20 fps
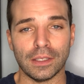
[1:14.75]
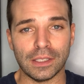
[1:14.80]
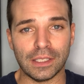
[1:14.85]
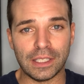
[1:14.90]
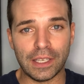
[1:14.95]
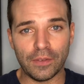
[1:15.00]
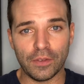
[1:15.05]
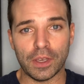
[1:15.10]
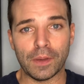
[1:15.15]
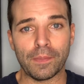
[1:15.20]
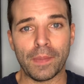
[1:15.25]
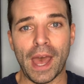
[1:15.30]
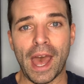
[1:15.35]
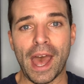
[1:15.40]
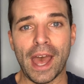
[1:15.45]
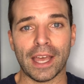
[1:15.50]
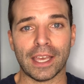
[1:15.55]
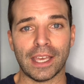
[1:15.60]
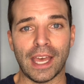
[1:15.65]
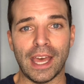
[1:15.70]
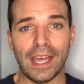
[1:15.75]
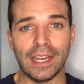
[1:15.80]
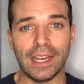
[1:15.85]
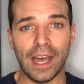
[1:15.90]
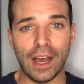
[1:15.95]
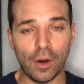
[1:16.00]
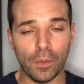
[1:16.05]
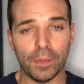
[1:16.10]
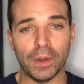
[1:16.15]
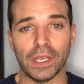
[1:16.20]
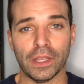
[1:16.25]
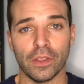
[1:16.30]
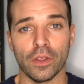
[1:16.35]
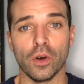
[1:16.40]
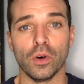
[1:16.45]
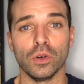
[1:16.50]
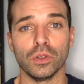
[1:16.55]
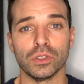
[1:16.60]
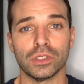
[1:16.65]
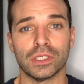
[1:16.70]
giving back and helping
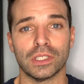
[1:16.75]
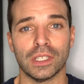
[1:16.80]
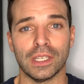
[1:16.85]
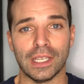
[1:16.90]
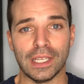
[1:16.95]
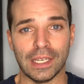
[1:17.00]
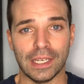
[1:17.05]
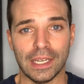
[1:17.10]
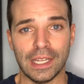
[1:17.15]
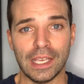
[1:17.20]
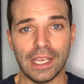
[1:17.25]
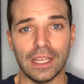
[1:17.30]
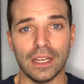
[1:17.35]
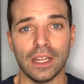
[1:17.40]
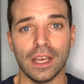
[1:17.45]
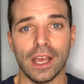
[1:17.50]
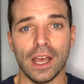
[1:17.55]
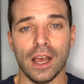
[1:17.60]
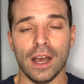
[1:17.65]
those in need.